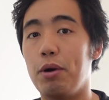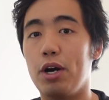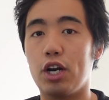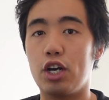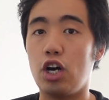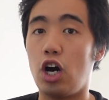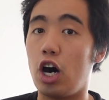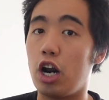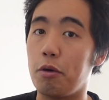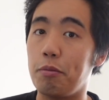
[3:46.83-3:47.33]

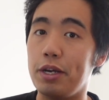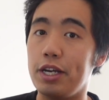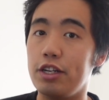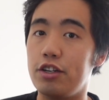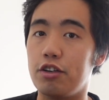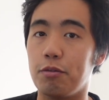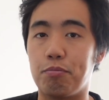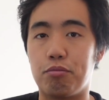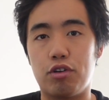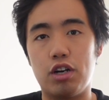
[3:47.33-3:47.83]
economy
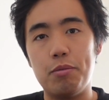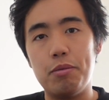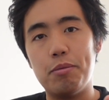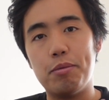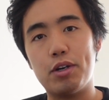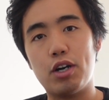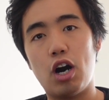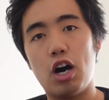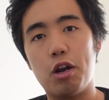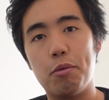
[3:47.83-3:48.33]
to premium
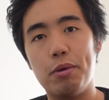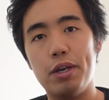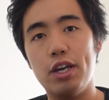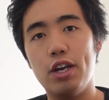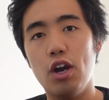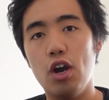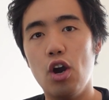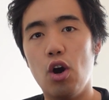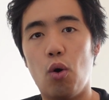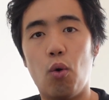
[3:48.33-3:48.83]
economy
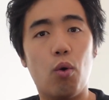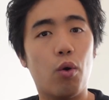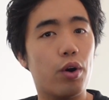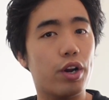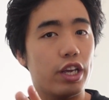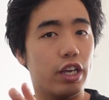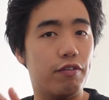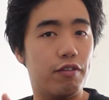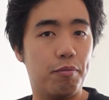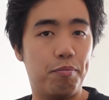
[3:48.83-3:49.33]
or
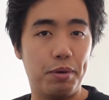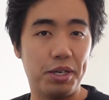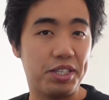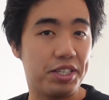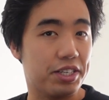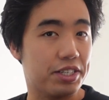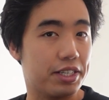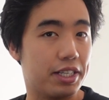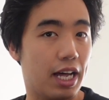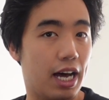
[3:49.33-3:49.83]
even
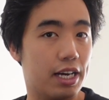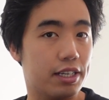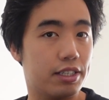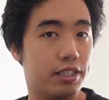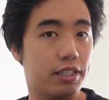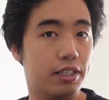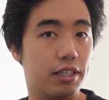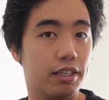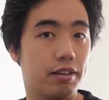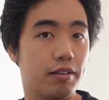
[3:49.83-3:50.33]
business class.